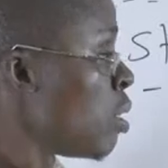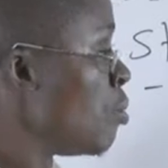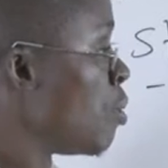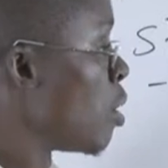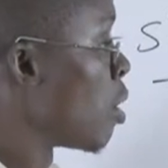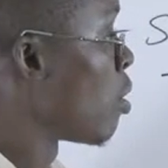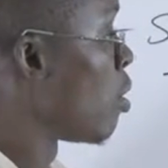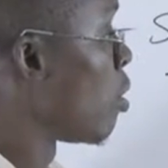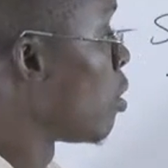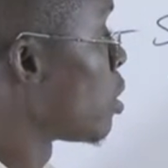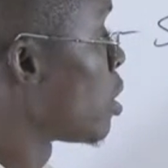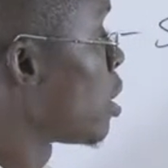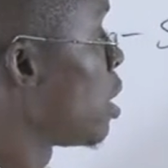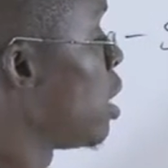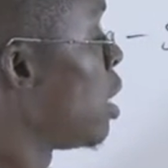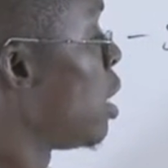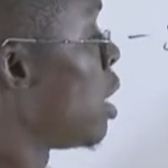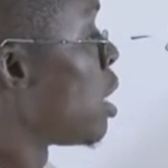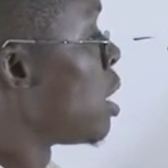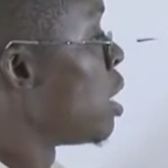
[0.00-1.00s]
because
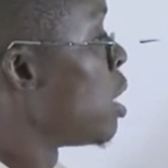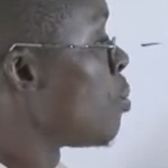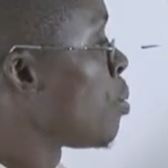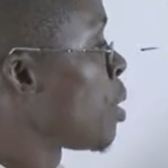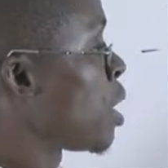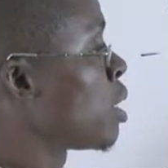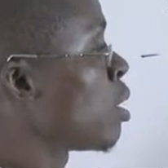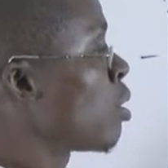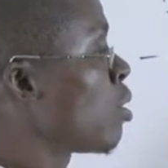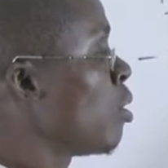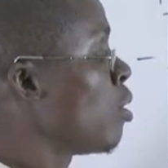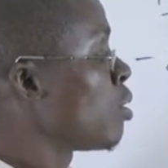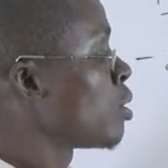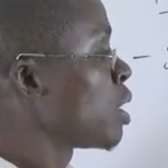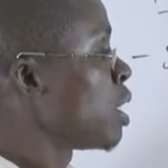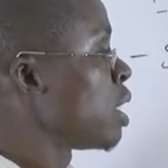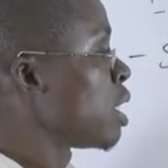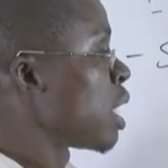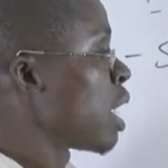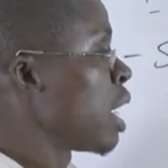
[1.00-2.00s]
the particles
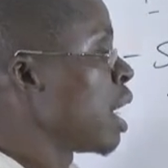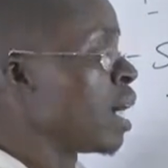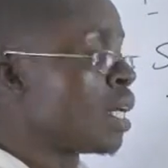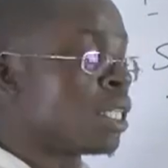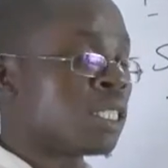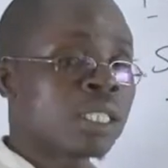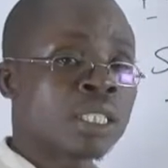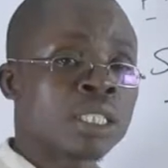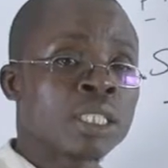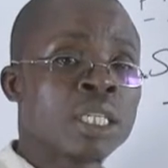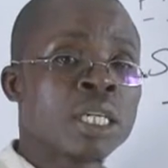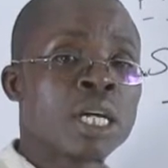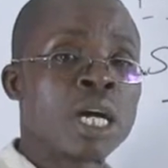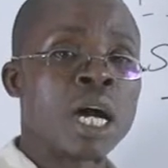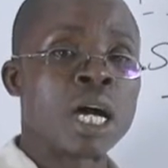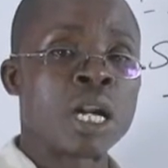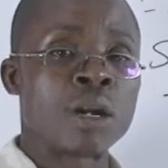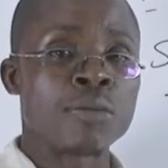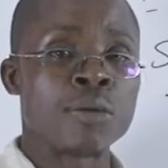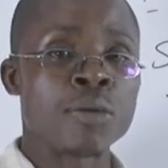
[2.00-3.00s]
in gas
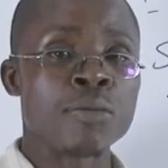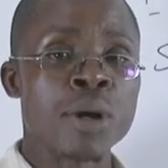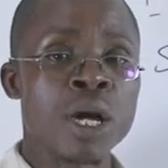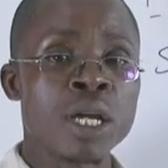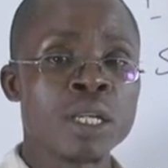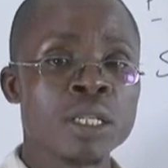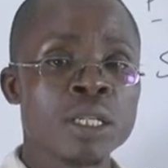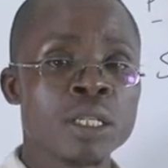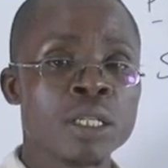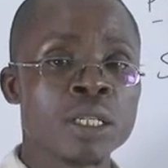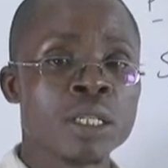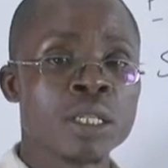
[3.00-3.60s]
are mobile,